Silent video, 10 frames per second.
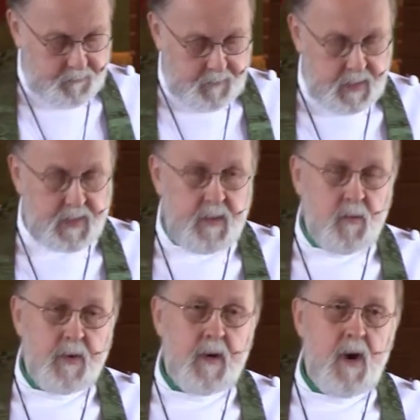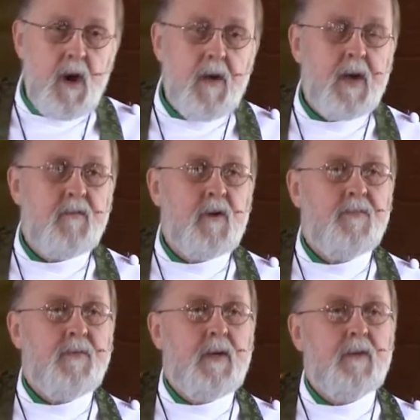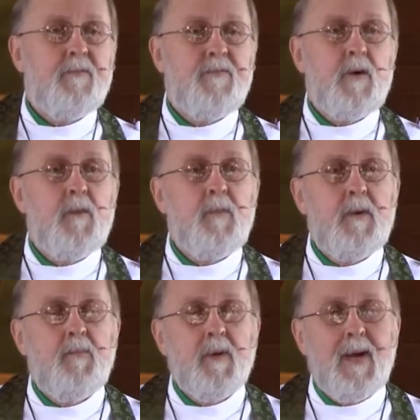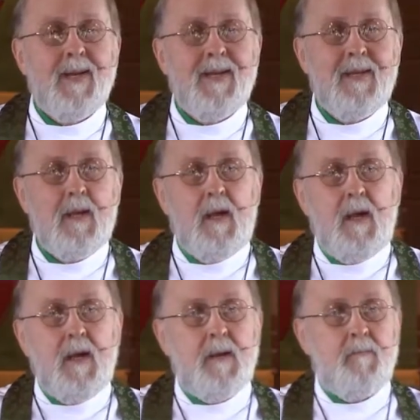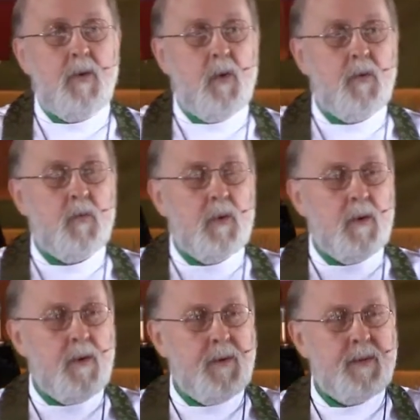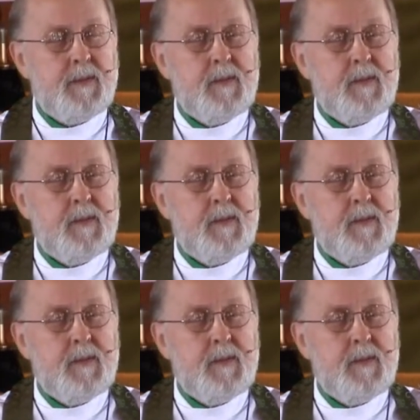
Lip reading: is that we all have our feet firmly planted in both worlds,